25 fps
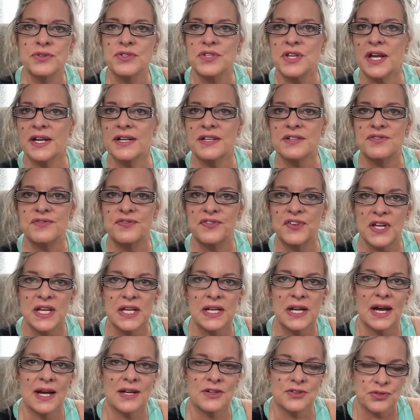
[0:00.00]
on his feet
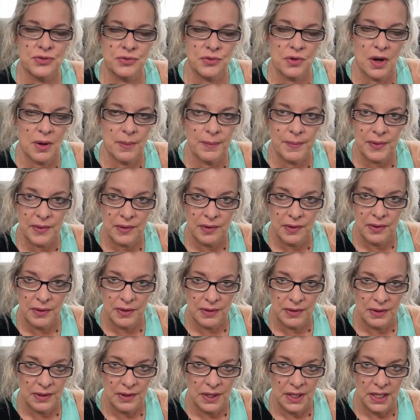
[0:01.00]
on Trump.
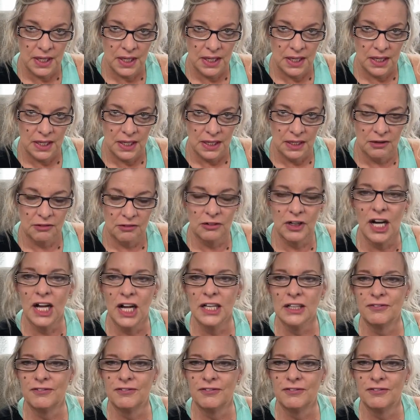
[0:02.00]
Well,